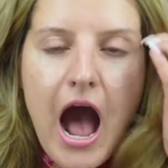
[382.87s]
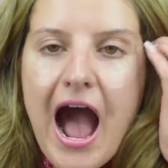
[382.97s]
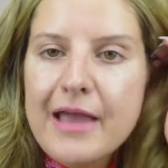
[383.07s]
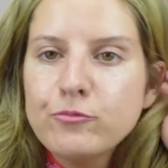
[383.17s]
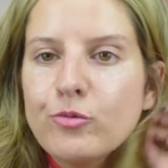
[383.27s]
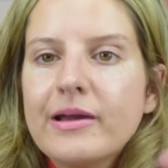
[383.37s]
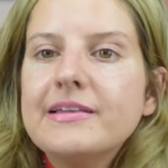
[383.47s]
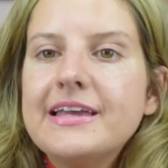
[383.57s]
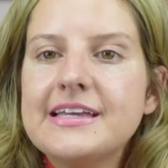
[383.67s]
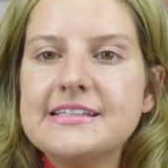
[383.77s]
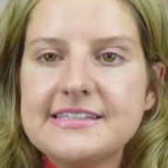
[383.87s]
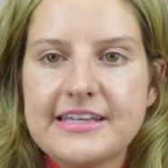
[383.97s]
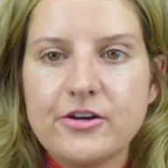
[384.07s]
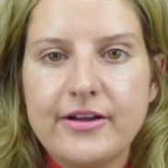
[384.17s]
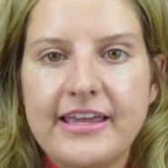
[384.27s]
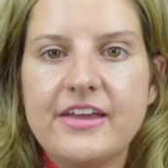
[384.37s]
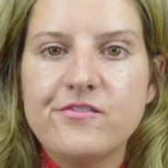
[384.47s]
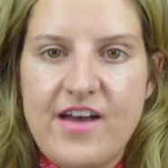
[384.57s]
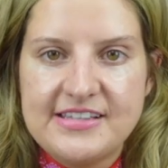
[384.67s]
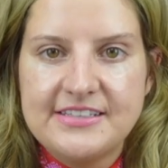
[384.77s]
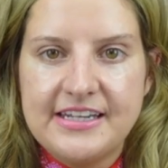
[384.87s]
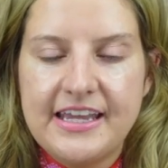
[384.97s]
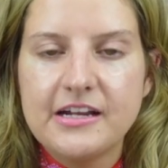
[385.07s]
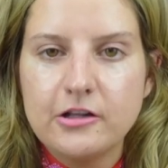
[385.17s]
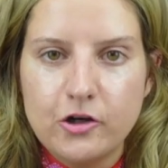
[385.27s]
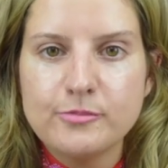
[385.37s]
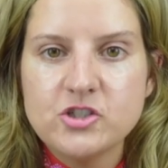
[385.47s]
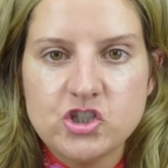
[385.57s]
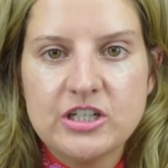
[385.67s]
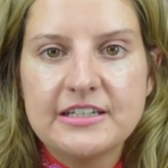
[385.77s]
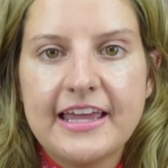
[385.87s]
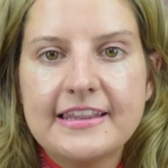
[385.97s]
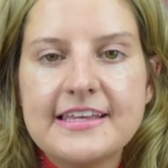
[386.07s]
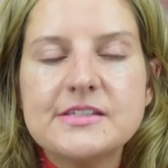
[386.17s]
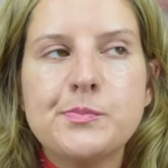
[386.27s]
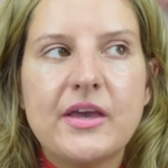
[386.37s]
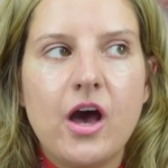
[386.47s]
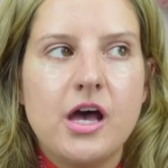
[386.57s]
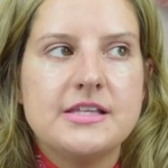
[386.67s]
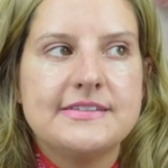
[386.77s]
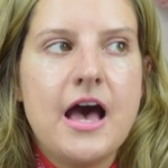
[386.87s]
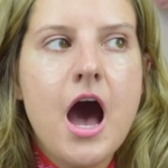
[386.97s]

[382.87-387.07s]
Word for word: I'm really considering investing in a little machine like this because